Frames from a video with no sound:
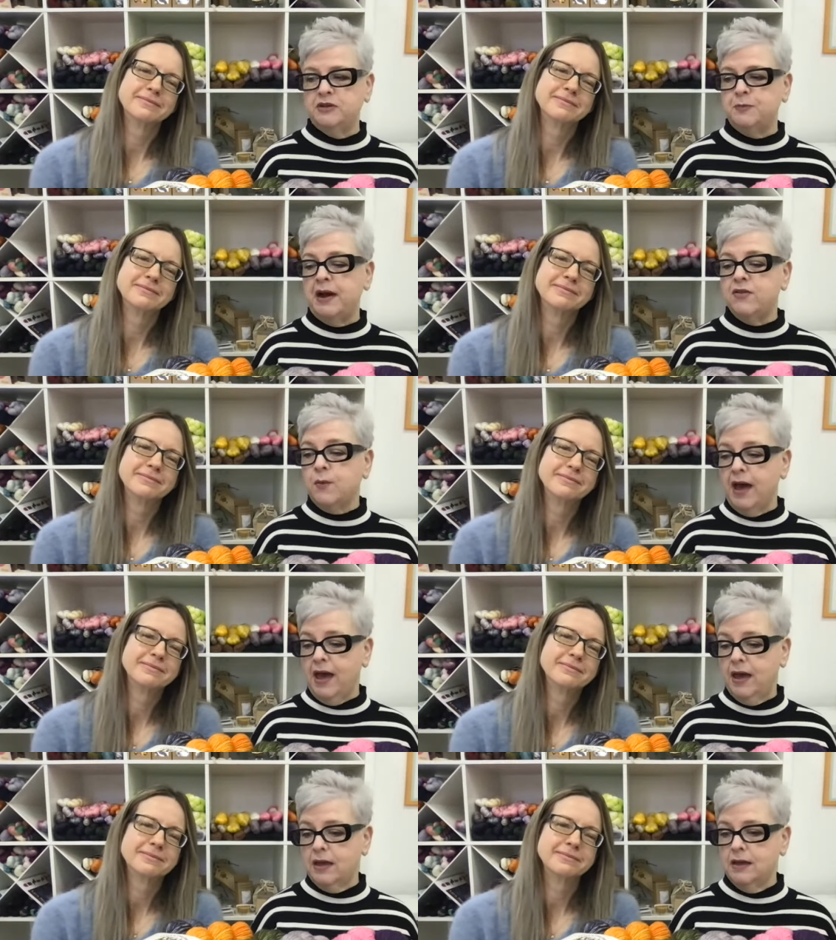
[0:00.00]
Speaker 1: which, by the
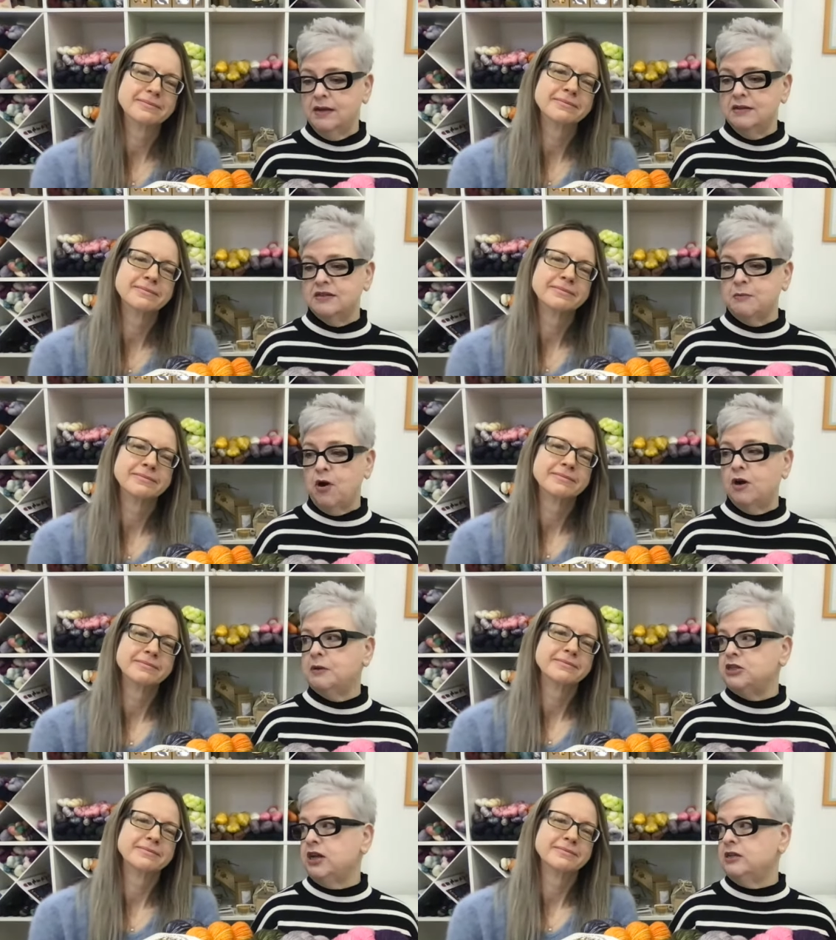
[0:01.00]
way, tomorrow
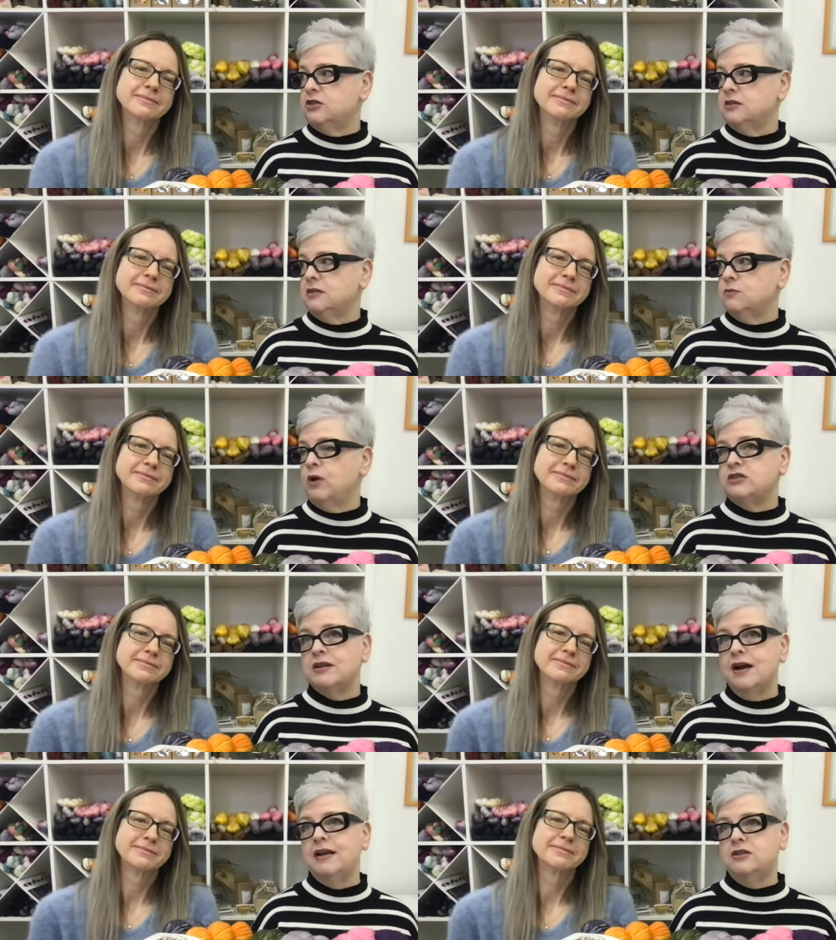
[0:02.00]
it changes. Well,
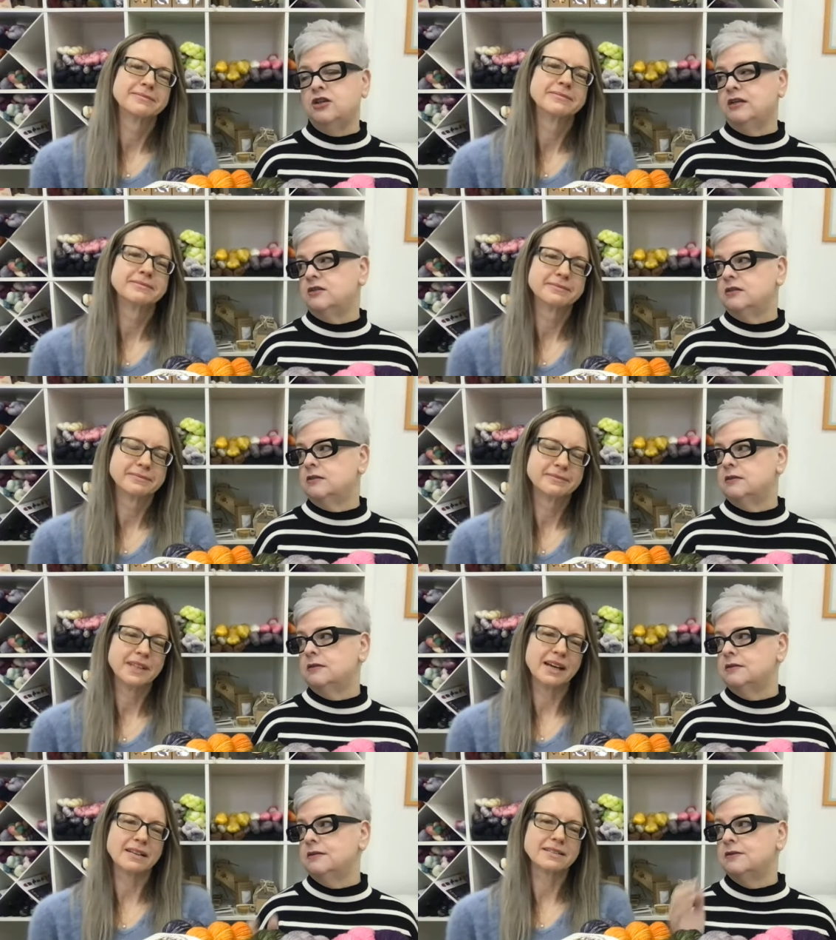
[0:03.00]
tonight it changes.
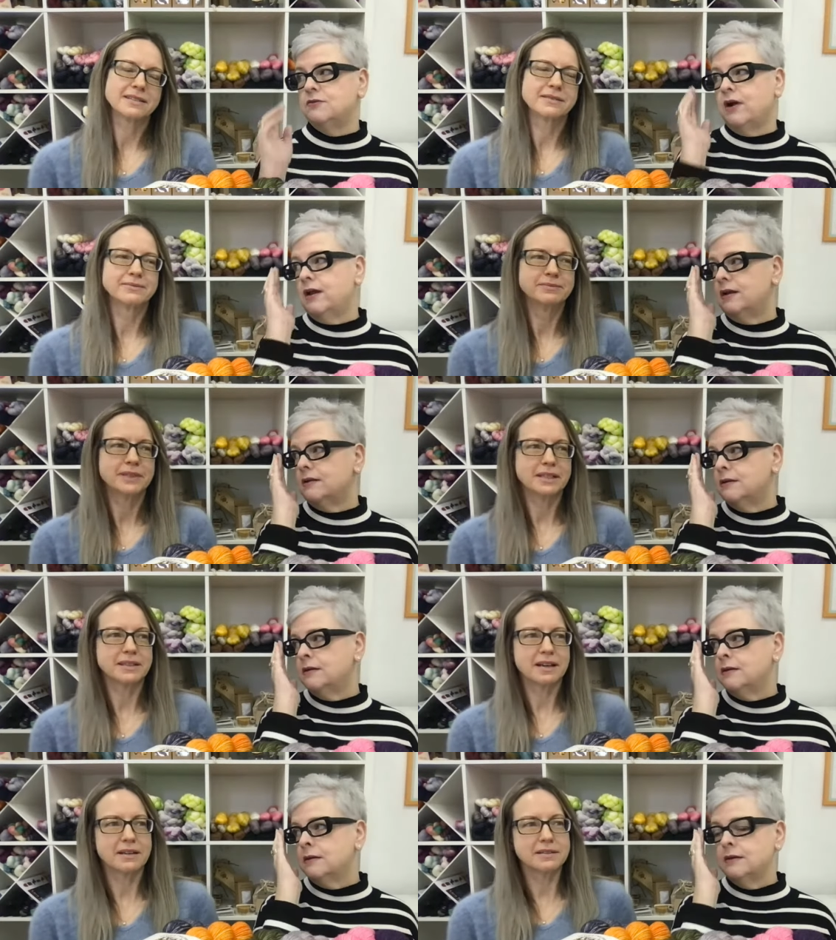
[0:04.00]
Yes. Right? It
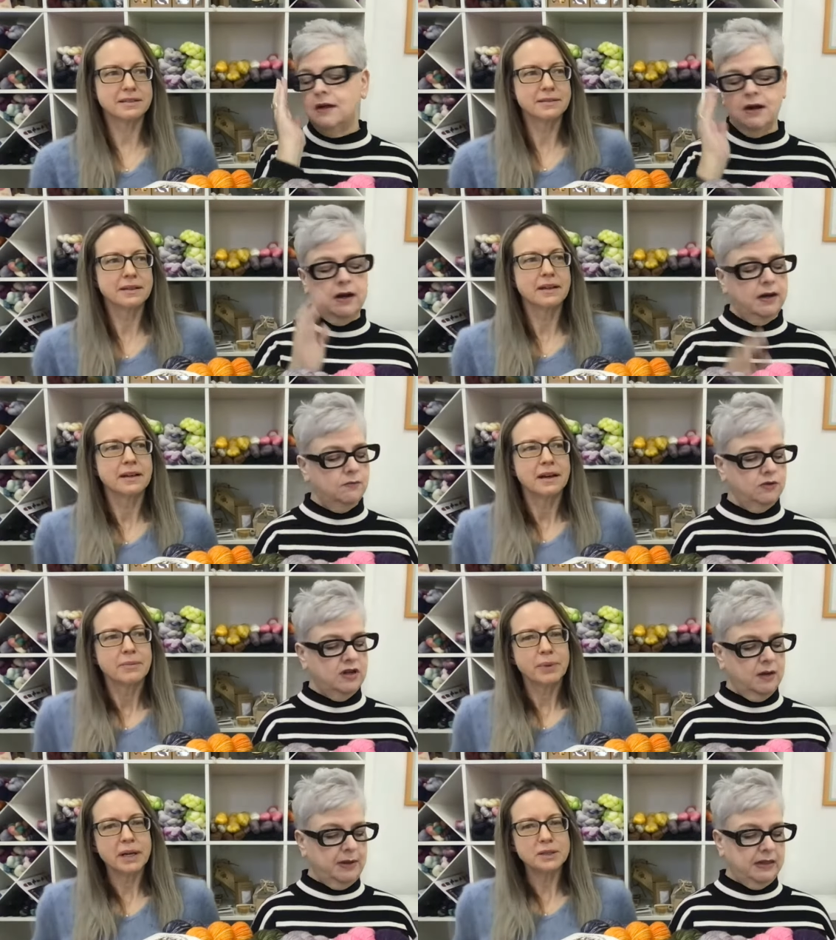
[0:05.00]
does. All right. We'll
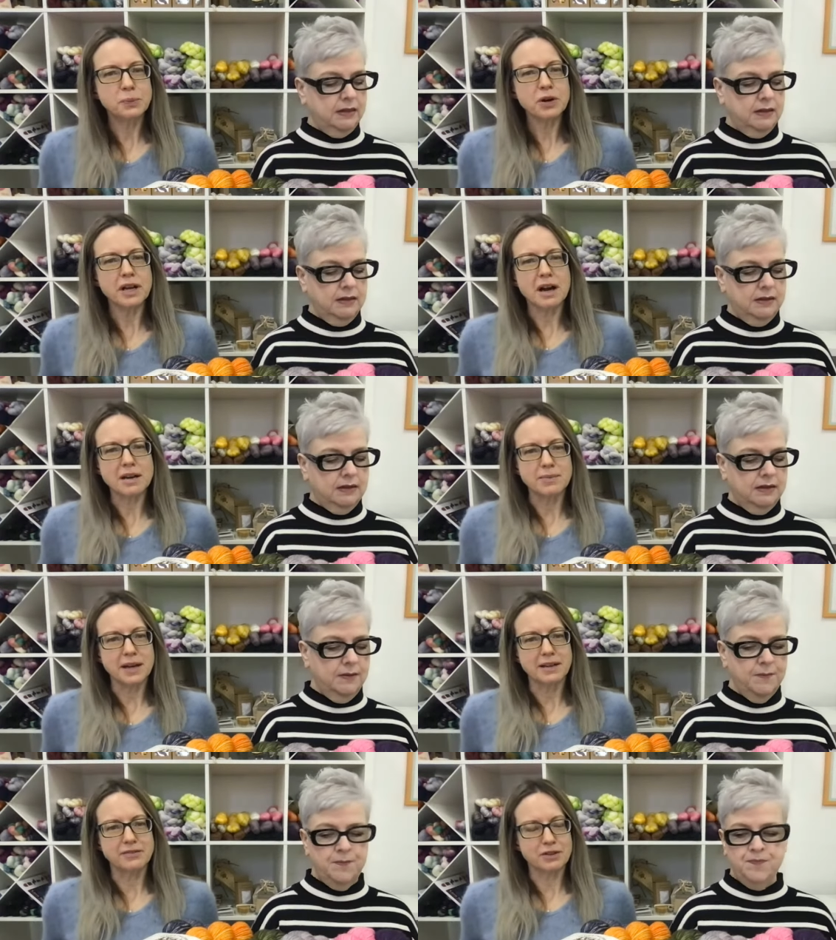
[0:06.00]
Speaker 2: talk But about- it's pretty
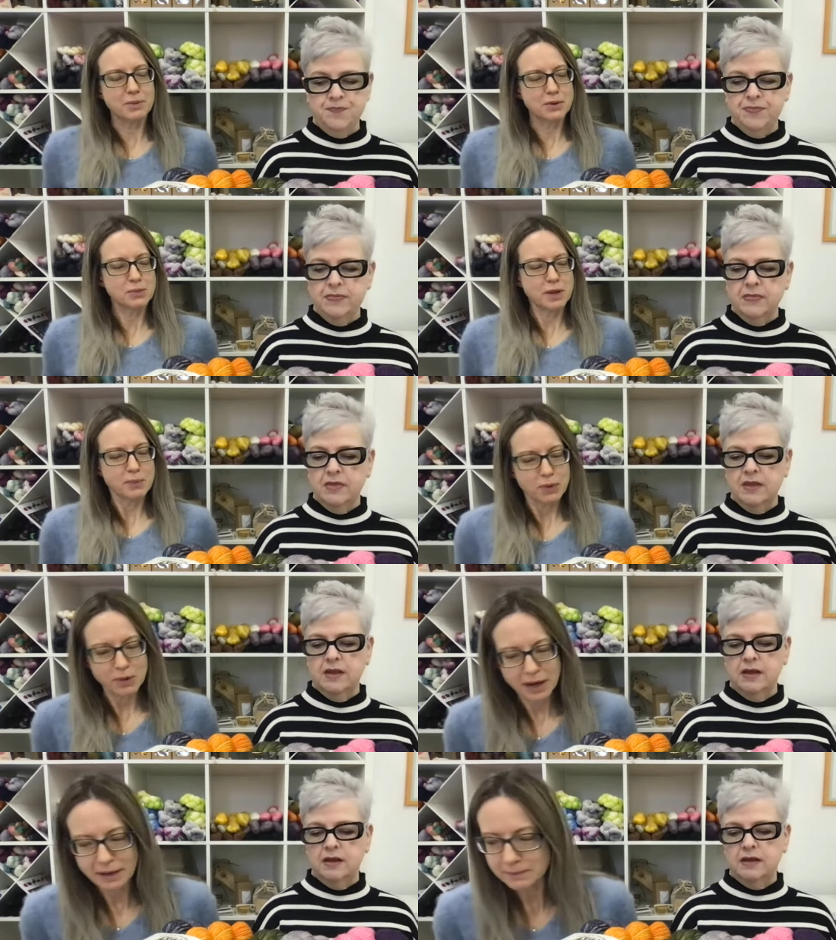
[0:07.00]
automated for most people,
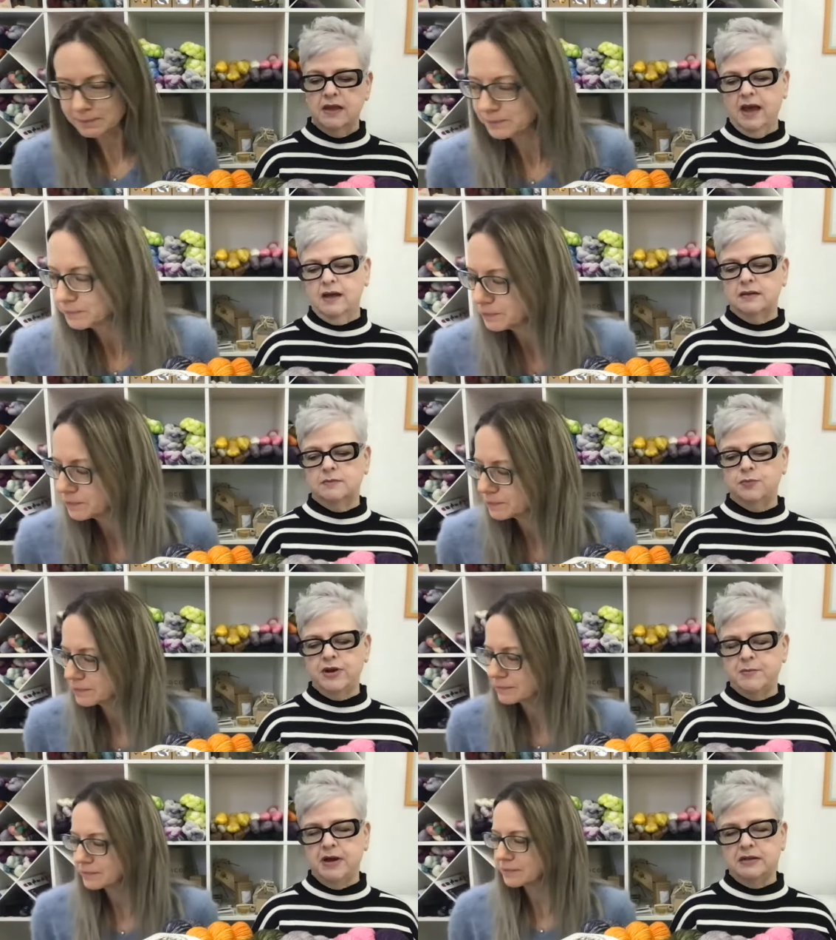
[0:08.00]
right? Yeah,
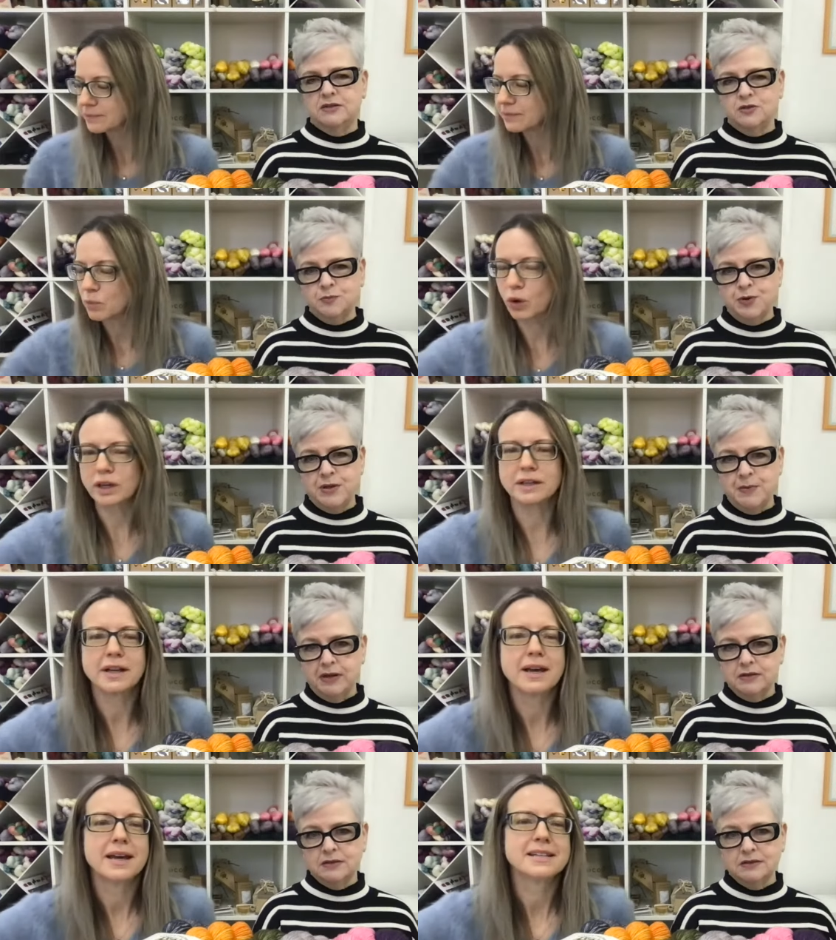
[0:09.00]
pretty much. Pretty Morgan
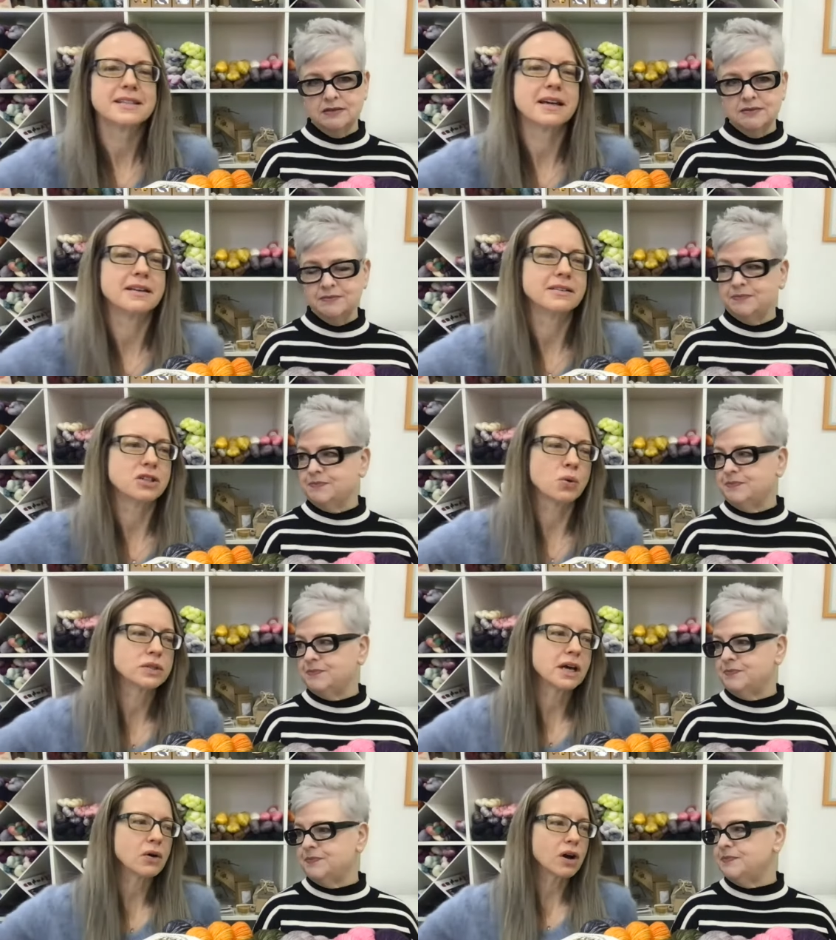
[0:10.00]
much. said, Don't
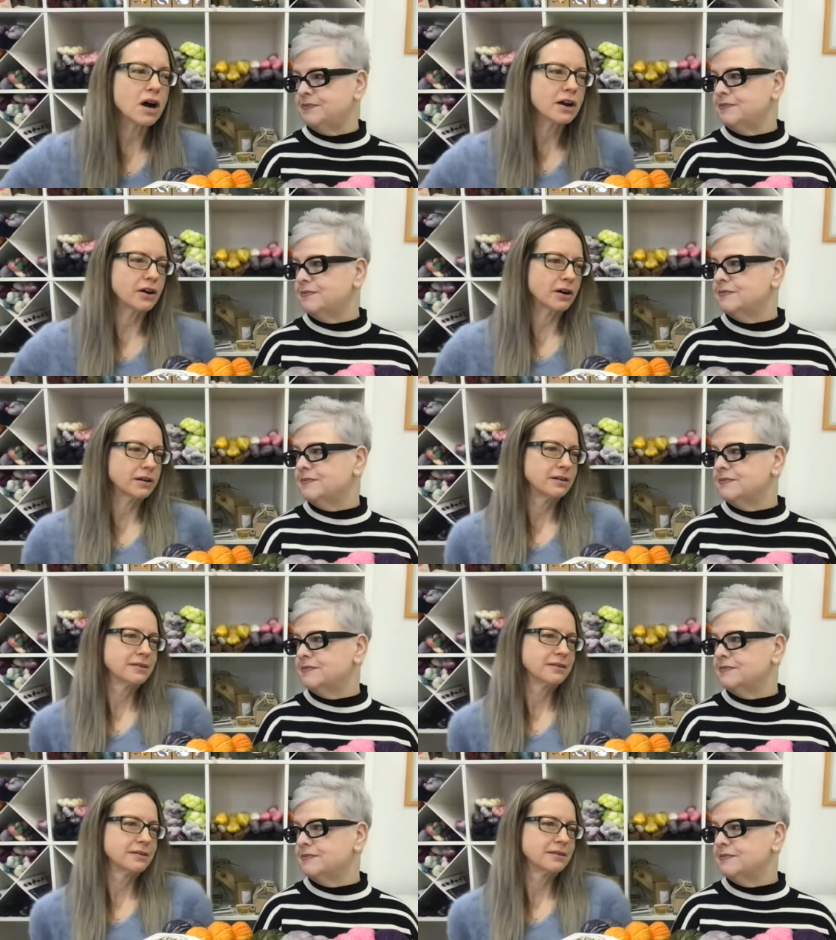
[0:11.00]
tell Connor